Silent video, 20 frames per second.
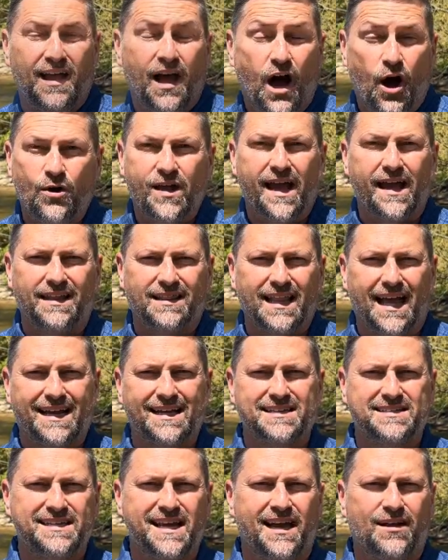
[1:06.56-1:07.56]
Okay, like I
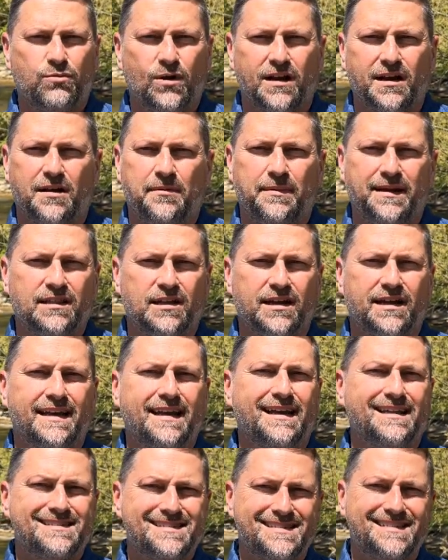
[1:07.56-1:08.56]
said, we're going to be looking
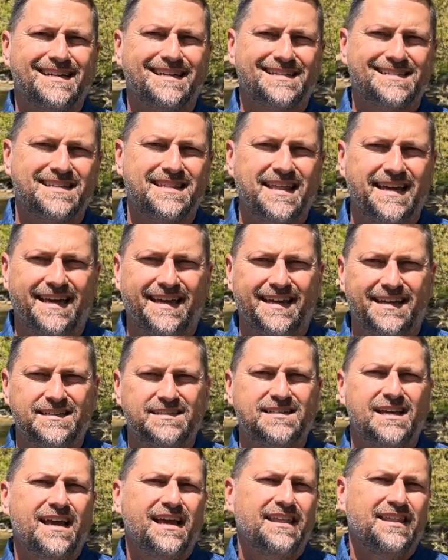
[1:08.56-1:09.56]
at 6
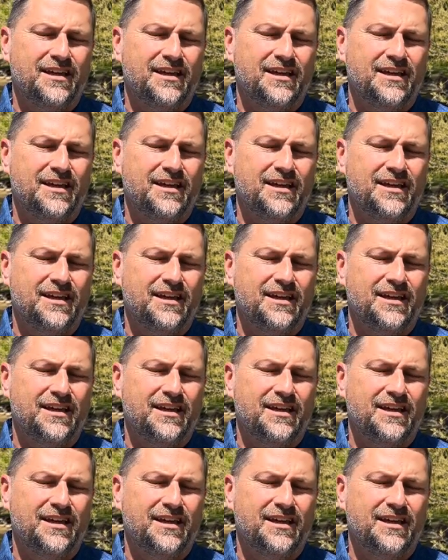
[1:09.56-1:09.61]
things